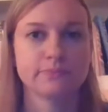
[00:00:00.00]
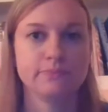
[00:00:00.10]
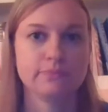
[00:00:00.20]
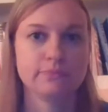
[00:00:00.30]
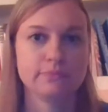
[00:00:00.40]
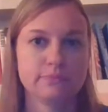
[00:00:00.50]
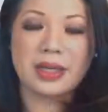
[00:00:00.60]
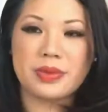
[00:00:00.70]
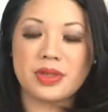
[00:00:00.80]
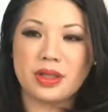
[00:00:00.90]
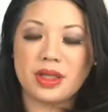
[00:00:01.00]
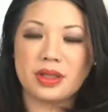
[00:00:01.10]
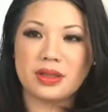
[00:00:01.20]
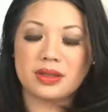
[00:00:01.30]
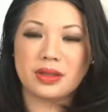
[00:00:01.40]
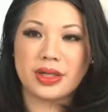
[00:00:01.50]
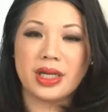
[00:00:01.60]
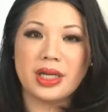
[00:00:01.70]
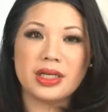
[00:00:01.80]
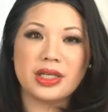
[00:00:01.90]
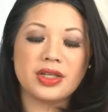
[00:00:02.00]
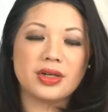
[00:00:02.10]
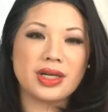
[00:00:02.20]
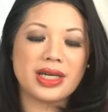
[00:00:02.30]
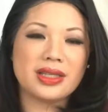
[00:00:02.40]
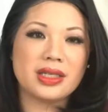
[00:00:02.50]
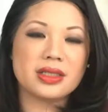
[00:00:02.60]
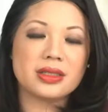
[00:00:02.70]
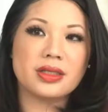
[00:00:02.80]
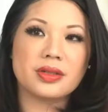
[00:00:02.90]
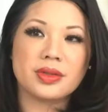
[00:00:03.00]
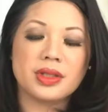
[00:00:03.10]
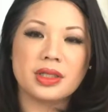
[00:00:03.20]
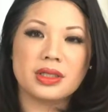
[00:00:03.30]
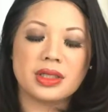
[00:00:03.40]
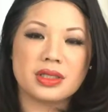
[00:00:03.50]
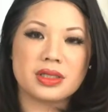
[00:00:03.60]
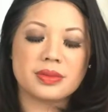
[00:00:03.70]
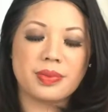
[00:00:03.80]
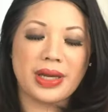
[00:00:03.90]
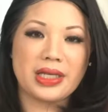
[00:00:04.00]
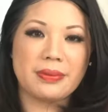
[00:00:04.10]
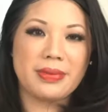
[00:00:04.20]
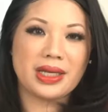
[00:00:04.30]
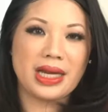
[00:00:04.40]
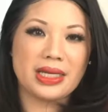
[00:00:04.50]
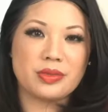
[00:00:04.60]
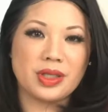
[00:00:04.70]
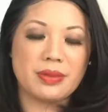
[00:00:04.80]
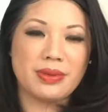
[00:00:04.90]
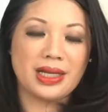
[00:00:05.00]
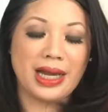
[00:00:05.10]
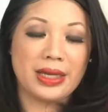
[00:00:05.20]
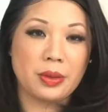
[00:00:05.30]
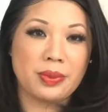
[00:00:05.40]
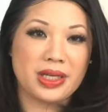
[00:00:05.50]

yeah absolutely you know i think you know this pandemic has really been eye-opening